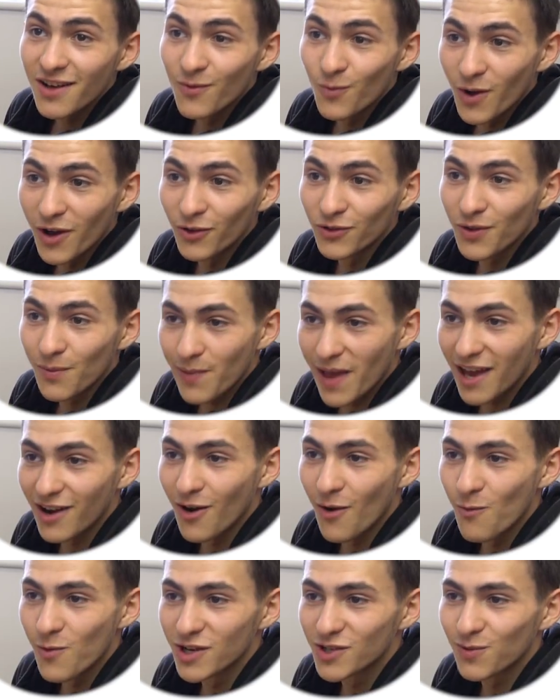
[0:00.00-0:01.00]
will depend
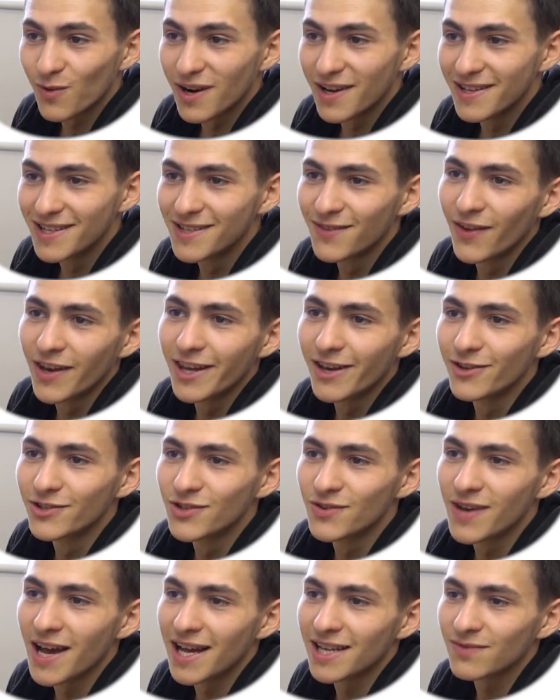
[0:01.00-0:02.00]
on which one of these videos you
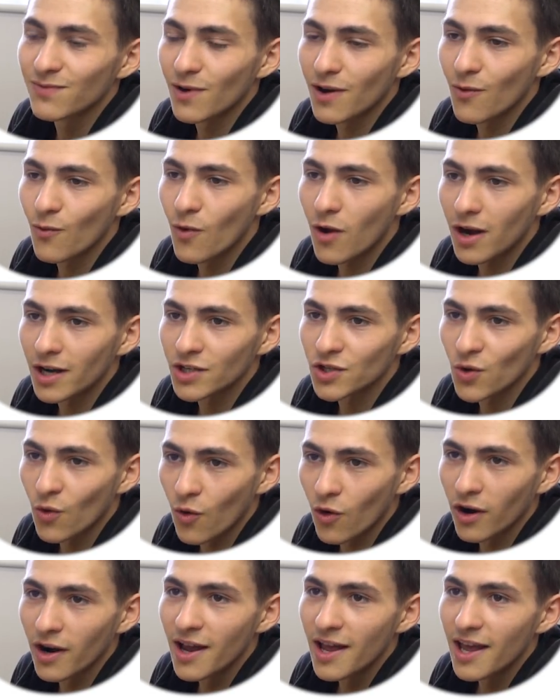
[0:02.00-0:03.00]
guys want to watch. Or